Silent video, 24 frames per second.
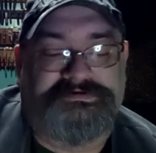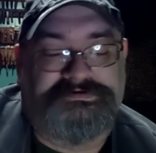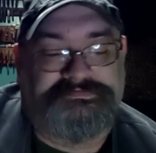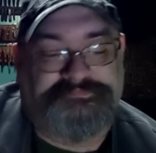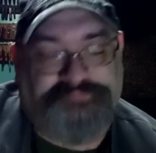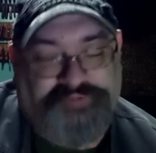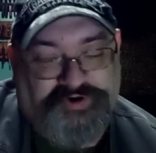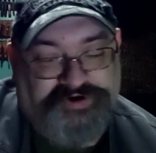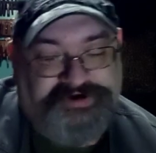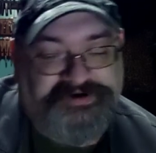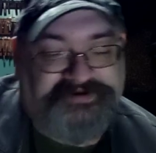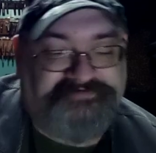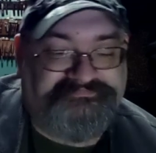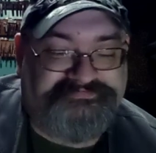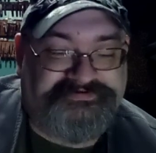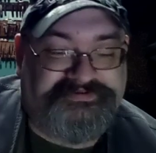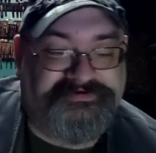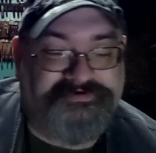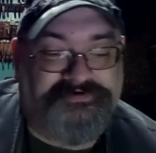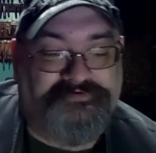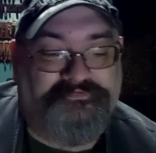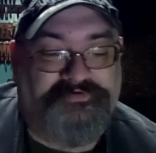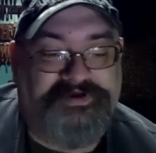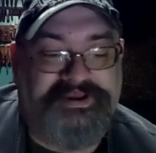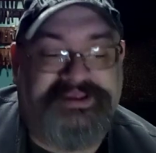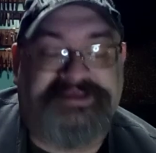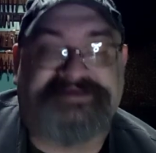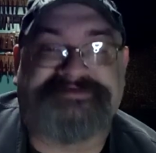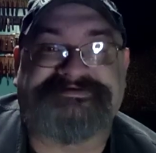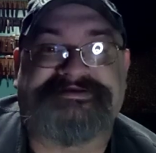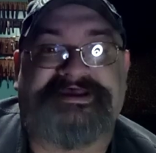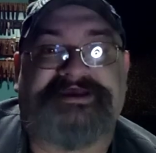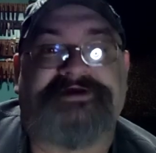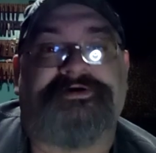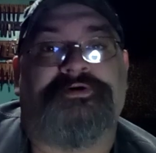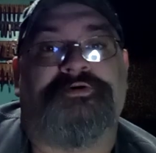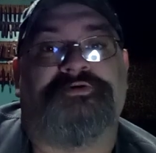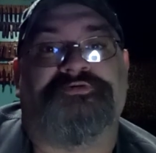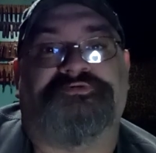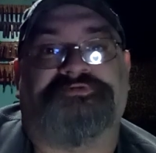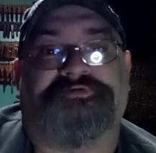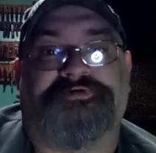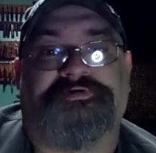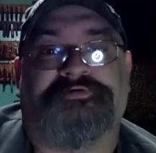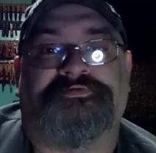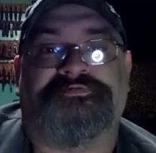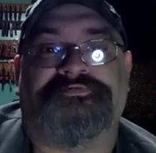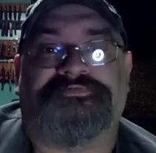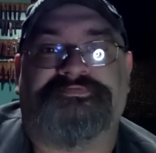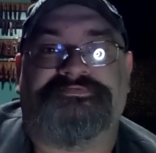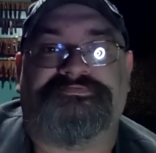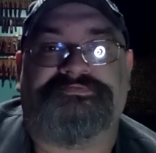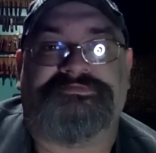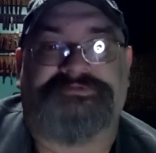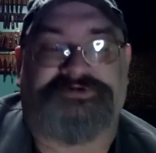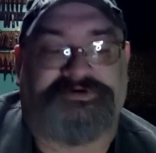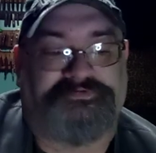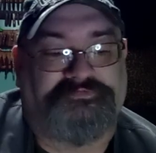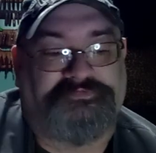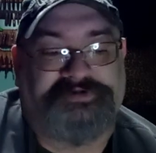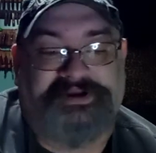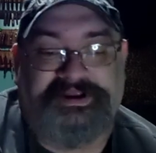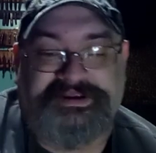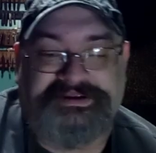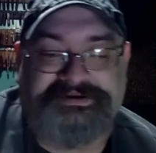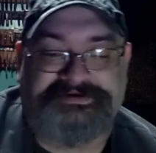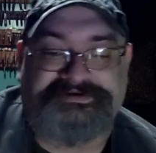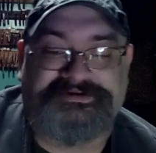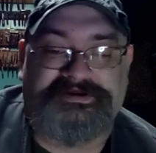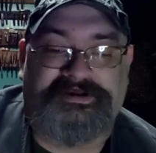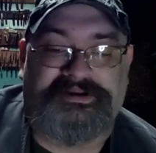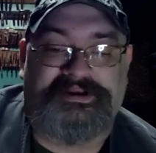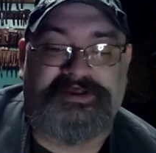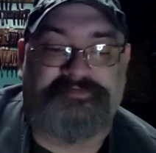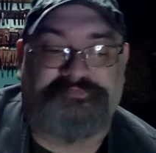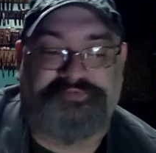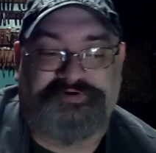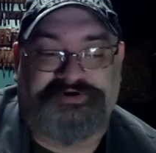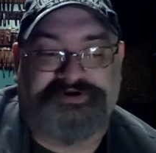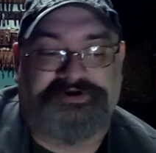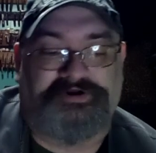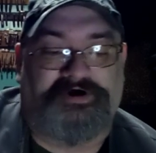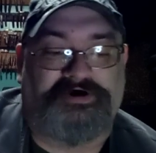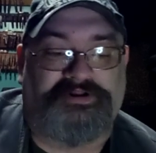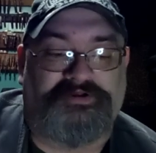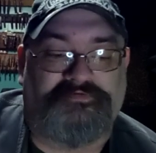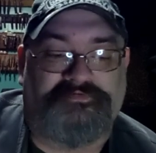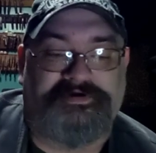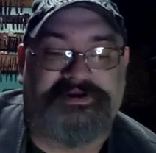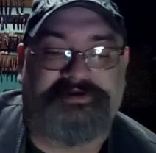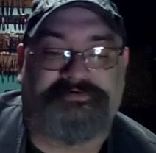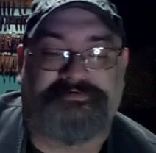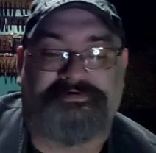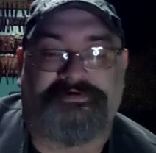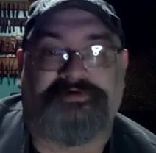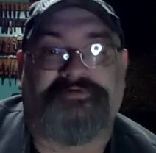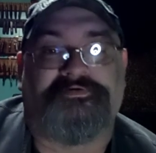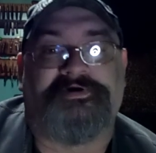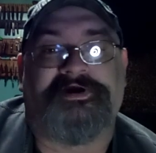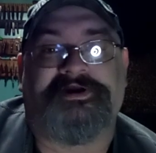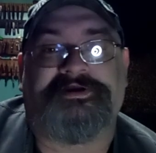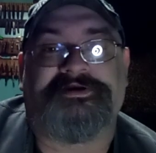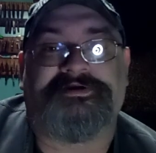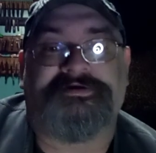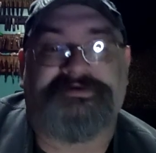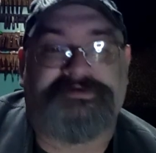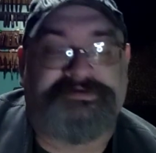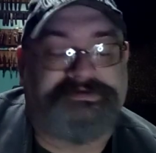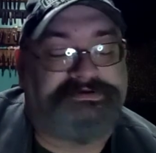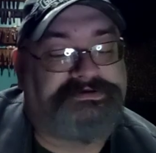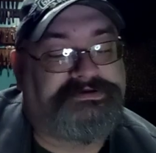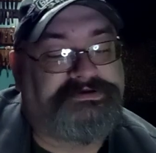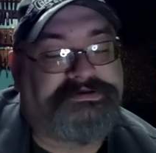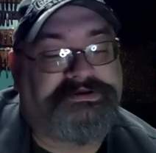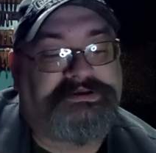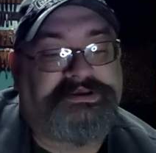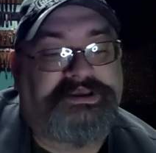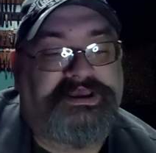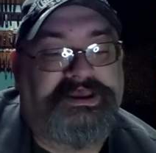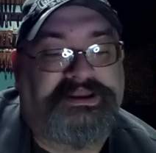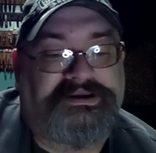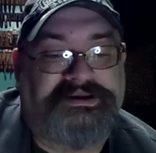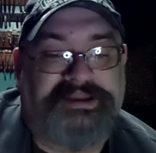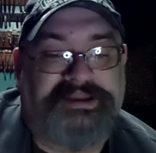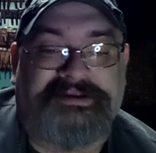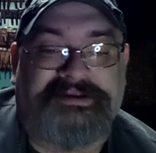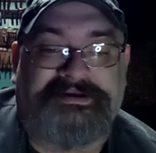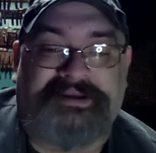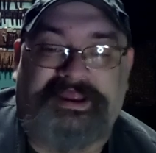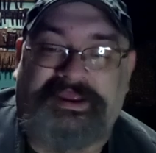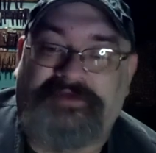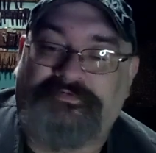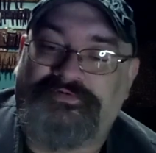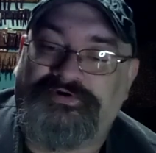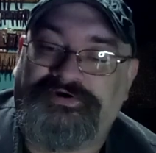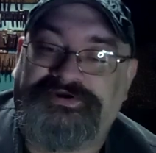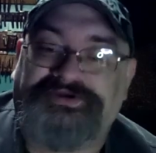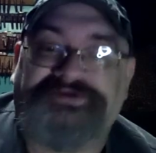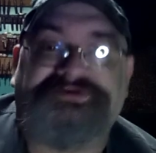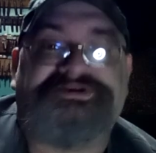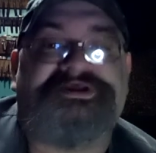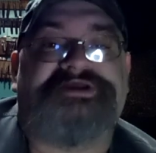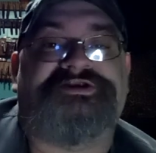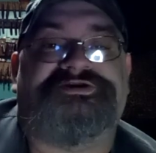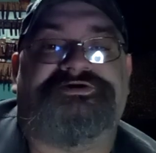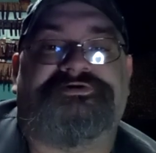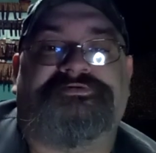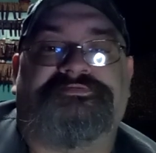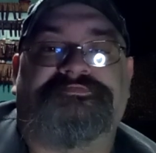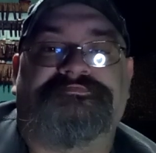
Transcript: put everything away as I go through, and when I get done I'll put it all away real quick, and I will continue.